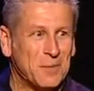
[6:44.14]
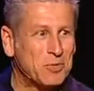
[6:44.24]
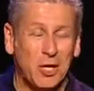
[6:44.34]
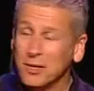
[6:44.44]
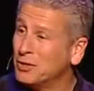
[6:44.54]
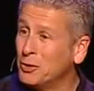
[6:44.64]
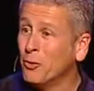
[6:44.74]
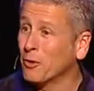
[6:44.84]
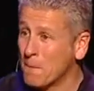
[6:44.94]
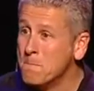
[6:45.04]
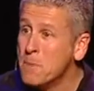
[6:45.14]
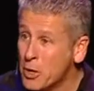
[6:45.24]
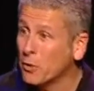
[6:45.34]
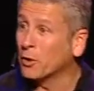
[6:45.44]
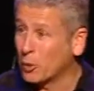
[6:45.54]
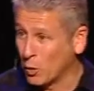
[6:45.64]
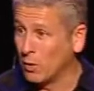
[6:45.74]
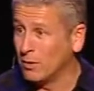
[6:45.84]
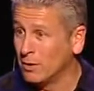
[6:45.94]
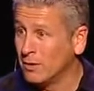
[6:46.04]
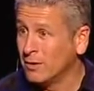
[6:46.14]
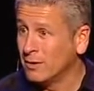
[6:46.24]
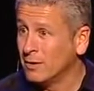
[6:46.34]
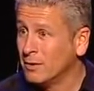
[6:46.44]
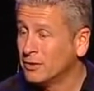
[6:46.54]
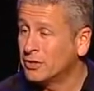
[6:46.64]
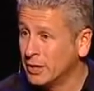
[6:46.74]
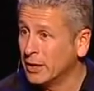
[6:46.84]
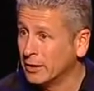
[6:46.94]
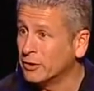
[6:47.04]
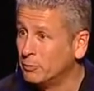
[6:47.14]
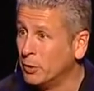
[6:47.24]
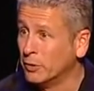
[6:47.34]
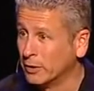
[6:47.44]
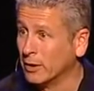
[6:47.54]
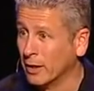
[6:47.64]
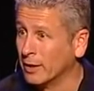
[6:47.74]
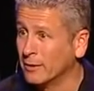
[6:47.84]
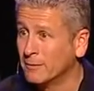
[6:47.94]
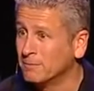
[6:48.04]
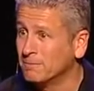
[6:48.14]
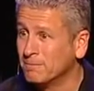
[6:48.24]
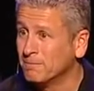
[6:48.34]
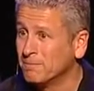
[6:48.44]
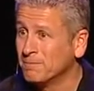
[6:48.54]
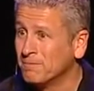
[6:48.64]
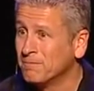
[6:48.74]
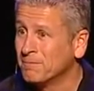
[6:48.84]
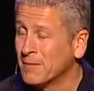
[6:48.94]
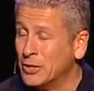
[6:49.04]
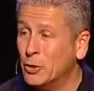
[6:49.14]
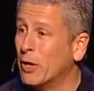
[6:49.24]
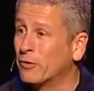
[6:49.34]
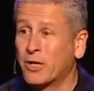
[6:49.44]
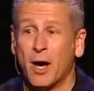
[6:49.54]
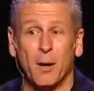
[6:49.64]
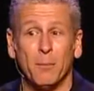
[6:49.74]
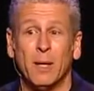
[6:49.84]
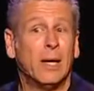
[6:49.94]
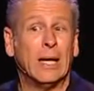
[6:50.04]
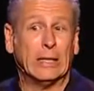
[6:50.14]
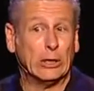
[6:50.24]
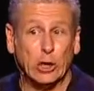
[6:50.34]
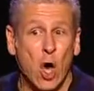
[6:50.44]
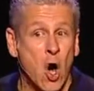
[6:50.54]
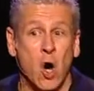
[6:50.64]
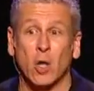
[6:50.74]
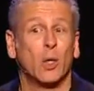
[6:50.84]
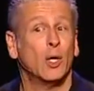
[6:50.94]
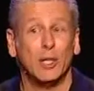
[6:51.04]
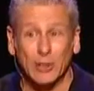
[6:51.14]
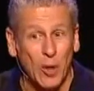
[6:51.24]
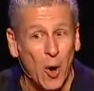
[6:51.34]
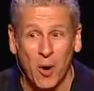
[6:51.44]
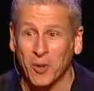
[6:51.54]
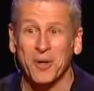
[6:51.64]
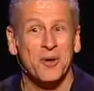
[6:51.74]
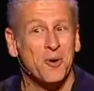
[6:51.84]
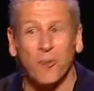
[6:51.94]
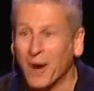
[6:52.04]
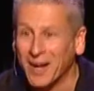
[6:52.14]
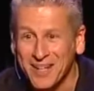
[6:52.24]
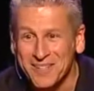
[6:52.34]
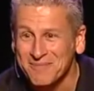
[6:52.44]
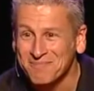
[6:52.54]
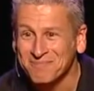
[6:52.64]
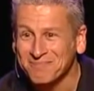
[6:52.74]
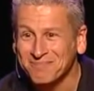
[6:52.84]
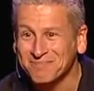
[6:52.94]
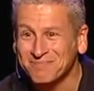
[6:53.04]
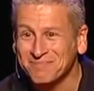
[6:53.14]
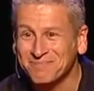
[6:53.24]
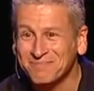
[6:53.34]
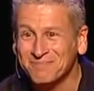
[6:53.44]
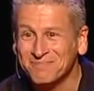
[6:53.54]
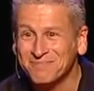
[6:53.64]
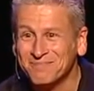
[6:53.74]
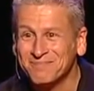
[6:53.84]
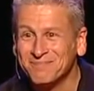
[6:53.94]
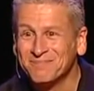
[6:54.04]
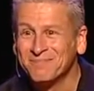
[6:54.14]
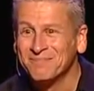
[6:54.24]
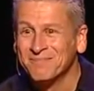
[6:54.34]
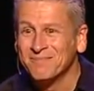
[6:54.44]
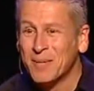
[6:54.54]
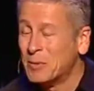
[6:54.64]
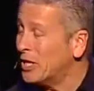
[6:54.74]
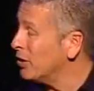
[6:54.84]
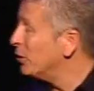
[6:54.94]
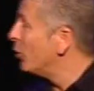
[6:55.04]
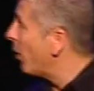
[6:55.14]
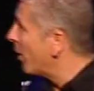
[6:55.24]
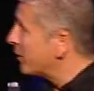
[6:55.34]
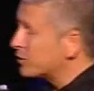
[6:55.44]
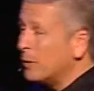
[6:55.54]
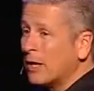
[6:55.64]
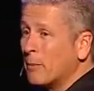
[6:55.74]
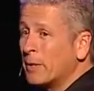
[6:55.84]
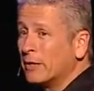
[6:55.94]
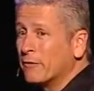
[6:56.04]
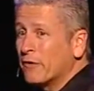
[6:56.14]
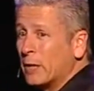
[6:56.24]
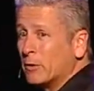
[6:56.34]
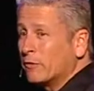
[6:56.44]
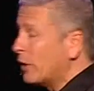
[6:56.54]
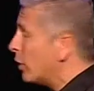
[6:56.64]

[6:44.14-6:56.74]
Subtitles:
I'm telling you, you are a miracle sitting in this building tonight. And you have come a long, long way. I mean, here you are. This may not be in the family